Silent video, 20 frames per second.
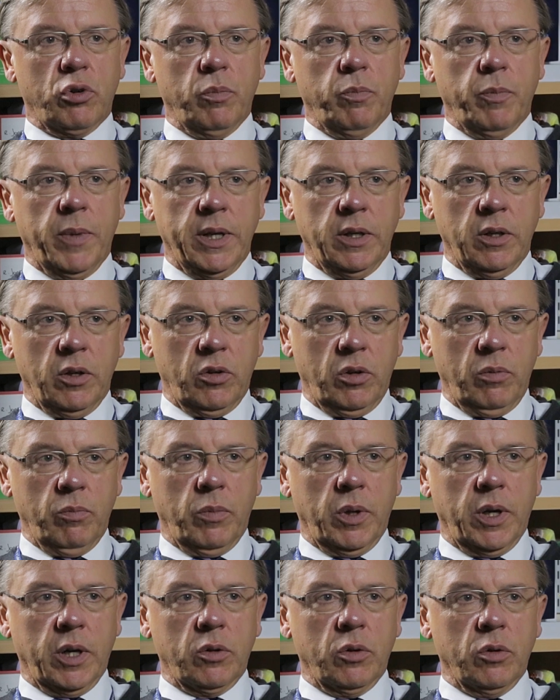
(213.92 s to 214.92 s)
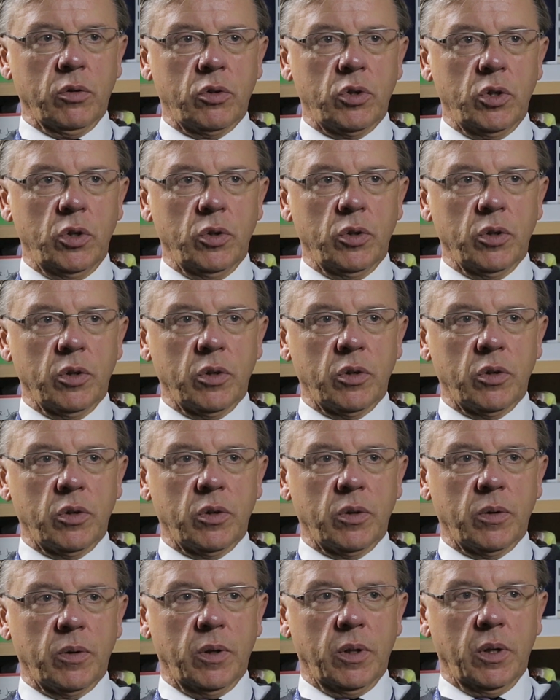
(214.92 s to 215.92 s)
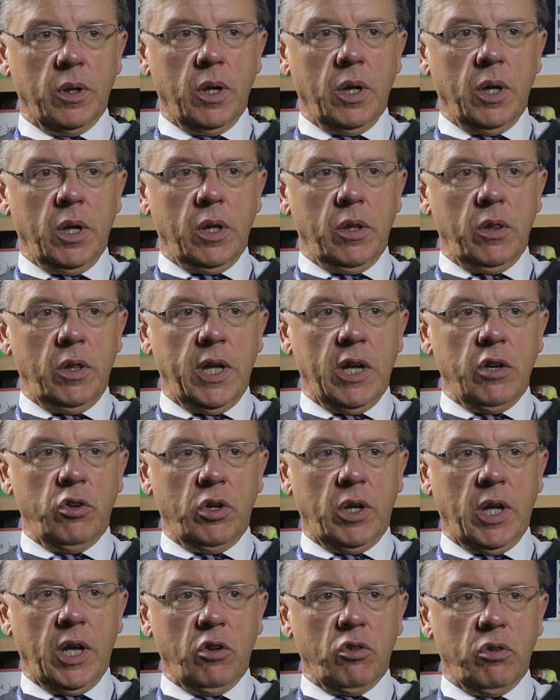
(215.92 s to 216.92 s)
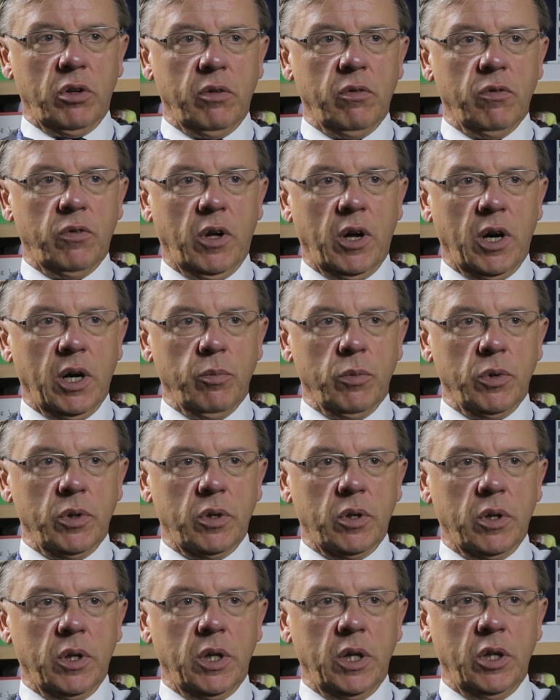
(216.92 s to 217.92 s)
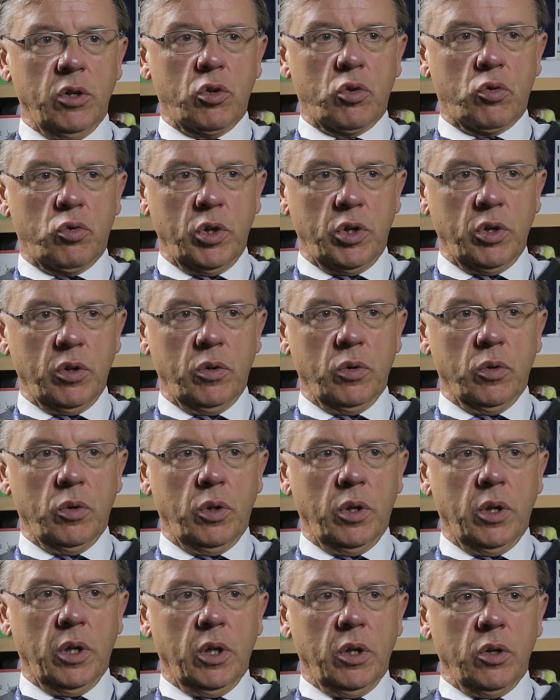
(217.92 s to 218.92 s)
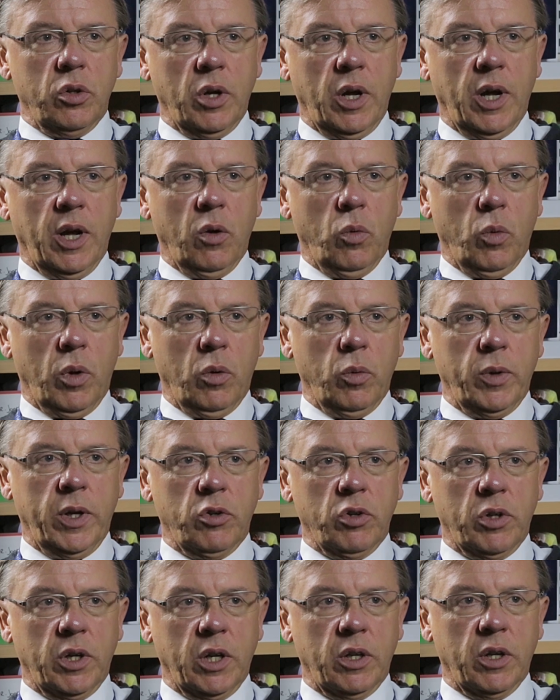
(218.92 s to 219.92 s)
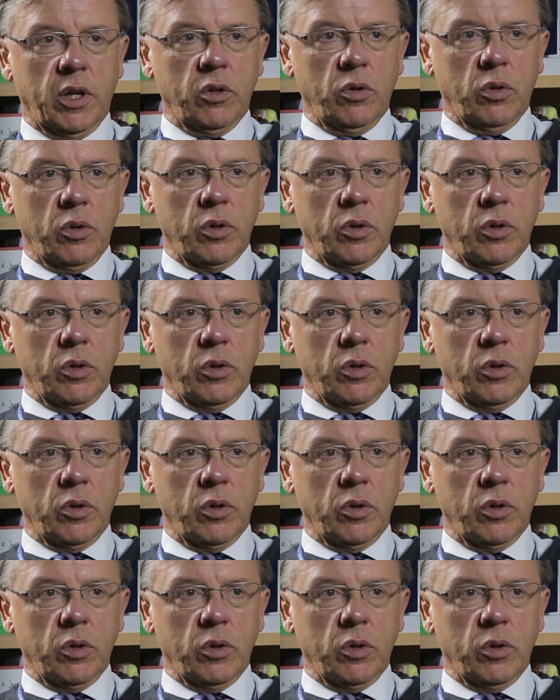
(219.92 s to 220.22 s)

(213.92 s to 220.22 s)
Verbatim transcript: tremendous impact on students the educational environment is critical to how well we educate our